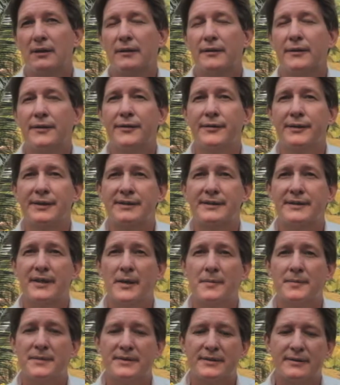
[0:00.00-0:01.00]
The 3
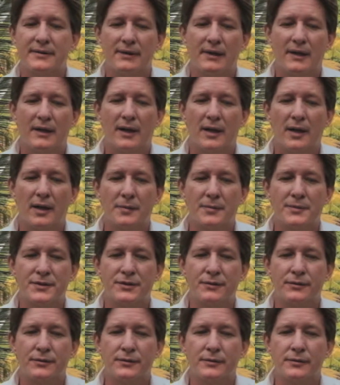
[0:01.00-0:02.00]
steps helps
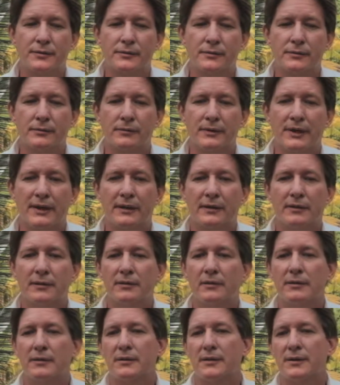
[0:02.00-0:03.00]
you to then
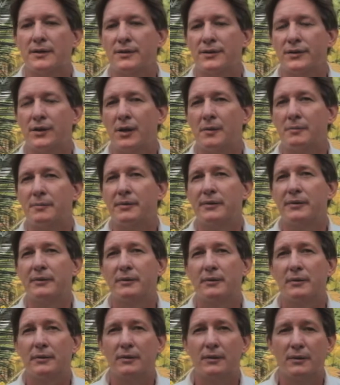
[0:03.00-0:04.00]
stop,
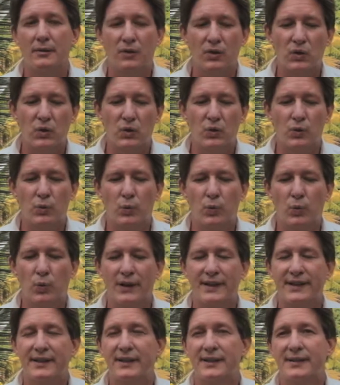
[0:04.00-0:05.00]

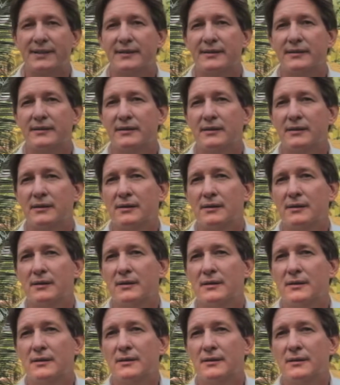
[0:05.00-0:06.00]
witness
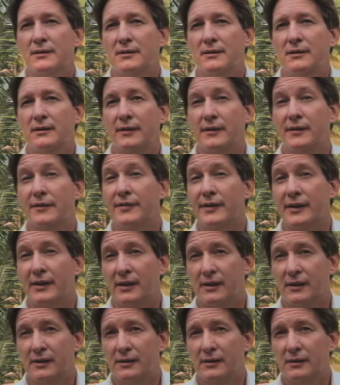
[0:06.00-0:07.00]
the
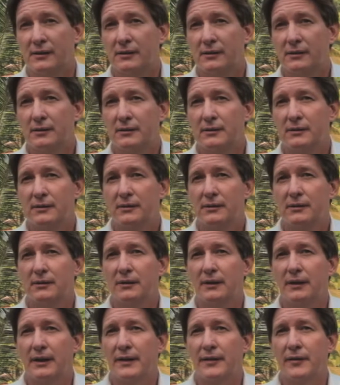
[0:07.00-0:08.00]
fear
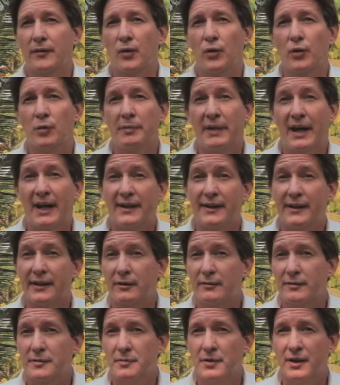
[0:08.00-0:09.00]
and the whole patterning
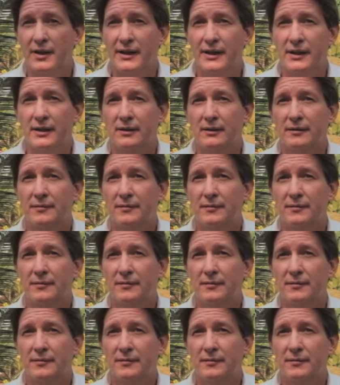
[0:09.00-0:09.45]
of the body,